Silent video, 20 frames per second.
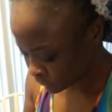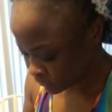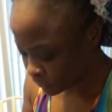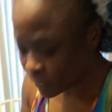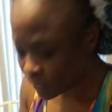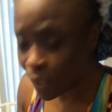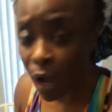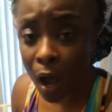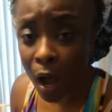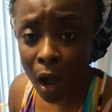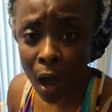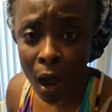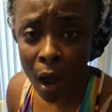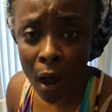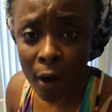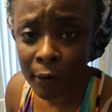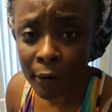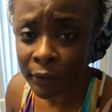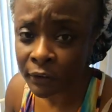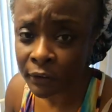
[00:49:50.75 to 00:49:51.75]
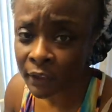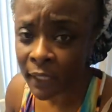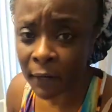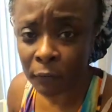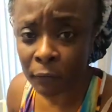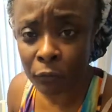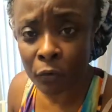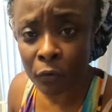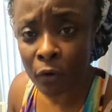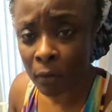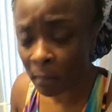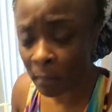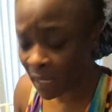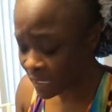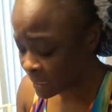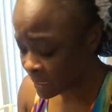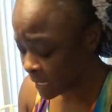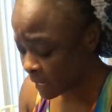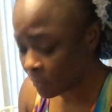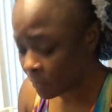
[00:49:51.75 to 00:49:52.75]
No, you can't ruin my
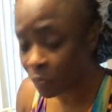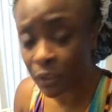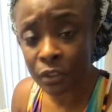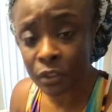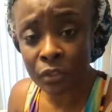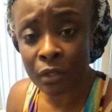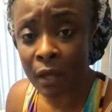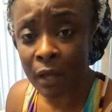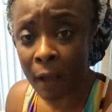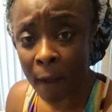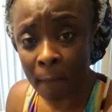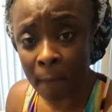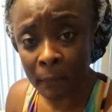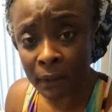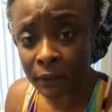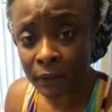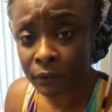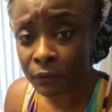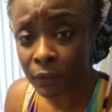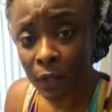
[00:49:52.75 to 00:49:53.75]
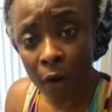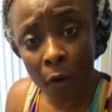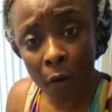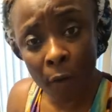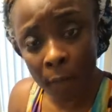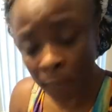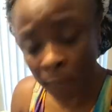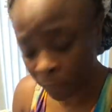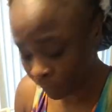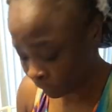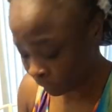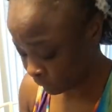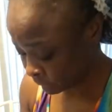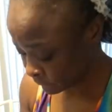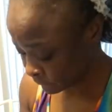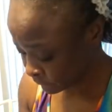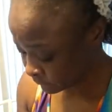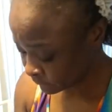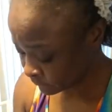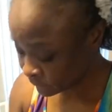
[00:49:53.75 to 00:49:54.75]
day with your comments. No.
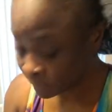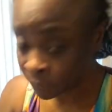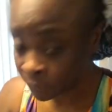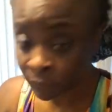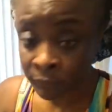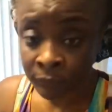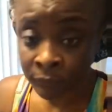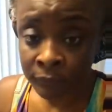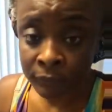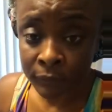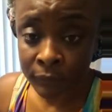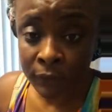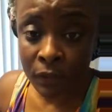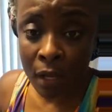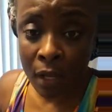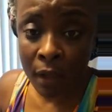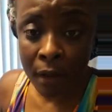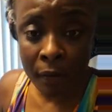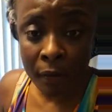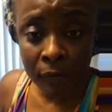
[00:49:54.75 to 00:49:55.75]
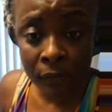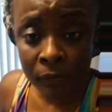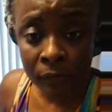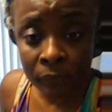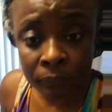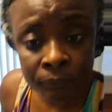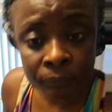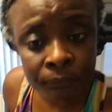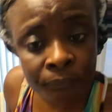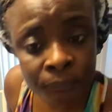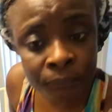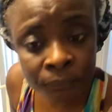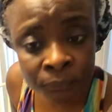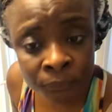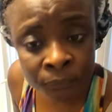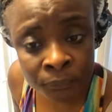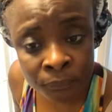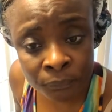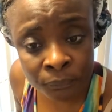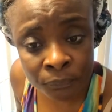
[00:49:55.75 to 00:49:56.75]
No.
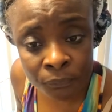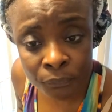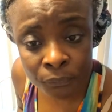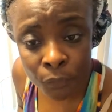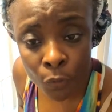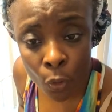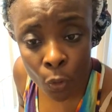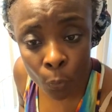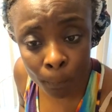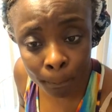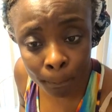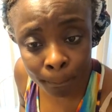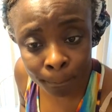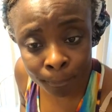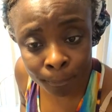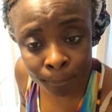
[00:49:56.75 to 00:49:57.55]
Nope.